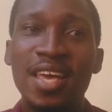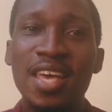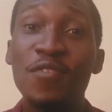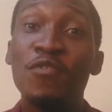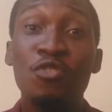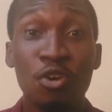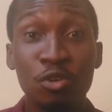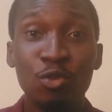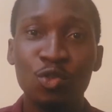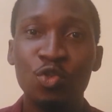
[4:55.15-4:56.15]
if you not
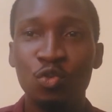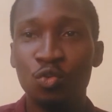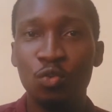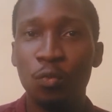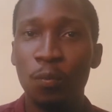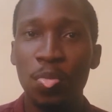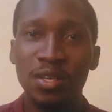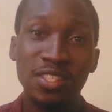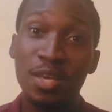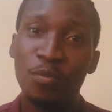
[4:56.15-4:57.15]
use you
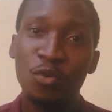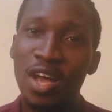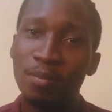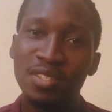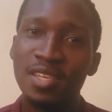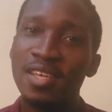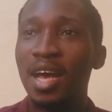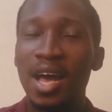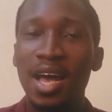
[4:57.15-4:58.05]
triple captain yet,